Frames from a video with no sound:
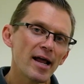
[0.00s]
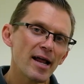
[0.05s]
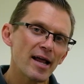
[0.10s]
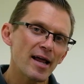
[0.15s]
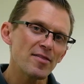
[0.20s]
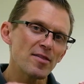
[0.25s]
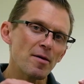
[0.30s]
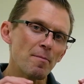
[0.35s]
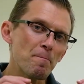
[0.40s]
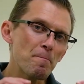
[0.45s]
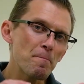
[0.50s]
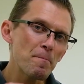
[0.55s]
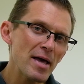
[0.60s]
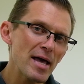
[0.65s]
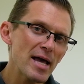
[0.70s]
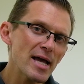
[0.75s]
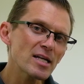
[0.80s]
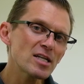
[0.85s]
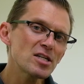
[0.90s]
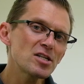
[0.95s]
And the
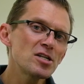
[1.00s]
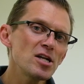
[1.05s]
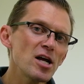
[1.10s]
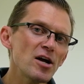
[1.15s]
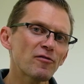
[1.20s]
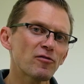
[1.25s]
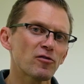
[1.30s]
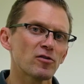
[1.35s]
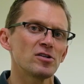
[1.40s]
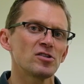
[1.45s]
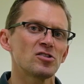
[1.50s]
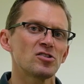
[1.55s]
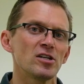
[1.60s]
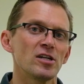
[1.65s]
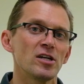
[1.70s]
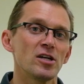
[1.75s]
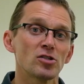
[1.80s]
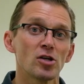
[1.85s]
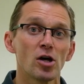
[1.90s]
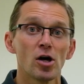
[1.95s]
big difference
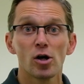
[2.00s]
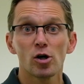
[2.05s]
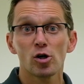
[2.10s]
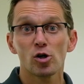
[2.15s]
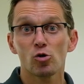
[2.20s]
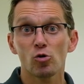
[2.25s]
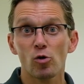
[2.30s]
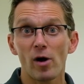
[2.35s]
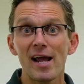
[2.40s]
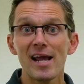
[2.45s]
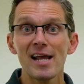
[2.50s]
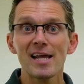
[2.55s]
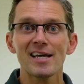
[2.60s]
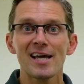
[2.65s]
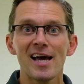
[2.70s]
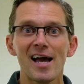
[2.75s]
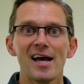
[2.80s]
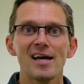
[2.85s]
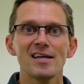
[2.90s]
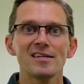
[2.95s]
is gray
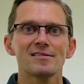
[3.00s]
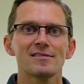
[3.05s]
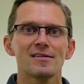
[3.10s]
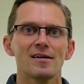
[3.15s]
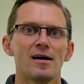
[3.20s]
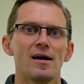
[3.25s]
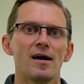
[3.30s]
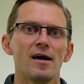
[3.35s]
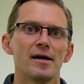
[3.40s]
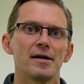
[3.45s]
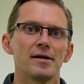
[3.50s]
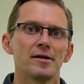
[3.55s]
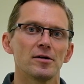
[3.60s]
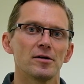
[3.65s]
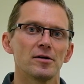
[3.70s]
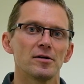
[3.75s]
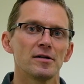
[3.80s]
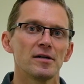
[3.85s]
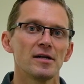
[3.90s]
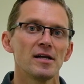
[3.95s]
cast
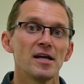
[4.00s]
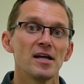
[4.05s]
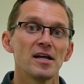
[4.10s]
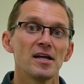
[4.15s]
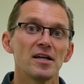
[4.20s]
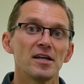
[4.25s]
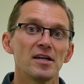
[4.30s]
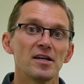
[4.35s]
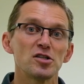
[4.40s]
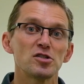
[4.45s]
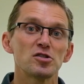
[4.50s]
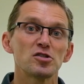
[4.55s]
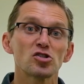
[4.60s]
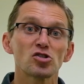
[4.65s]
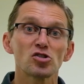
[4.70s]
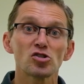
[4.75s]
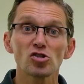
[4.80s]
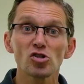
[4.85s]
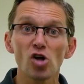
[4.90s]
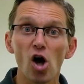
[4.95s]
iron is
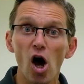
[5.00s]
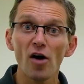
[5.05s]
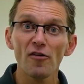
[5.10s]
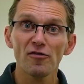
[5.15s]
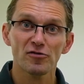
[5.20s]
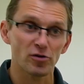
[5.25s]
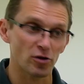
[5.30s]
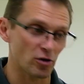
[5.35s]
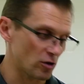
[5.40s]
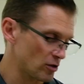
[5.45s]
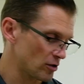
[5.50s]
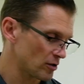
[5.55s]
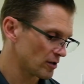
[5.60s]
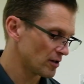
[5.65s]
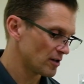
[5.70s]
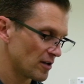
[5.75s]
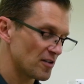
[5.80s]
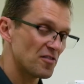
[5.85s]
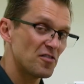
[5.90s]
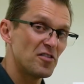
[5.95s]
softer
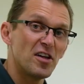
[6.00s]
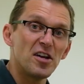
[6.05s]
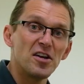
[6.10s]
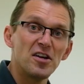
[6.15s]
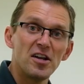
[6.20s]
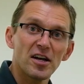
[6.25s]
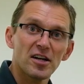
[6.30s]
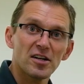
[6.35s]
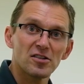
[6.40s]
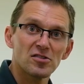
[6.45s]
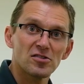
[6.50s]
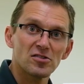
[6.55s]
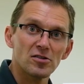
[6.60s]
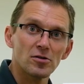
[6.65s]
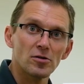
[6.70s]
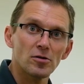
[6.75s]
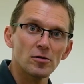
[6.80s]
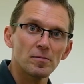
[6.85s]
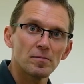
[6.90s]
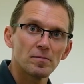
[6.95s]
than
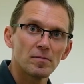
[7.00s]
Nikasil.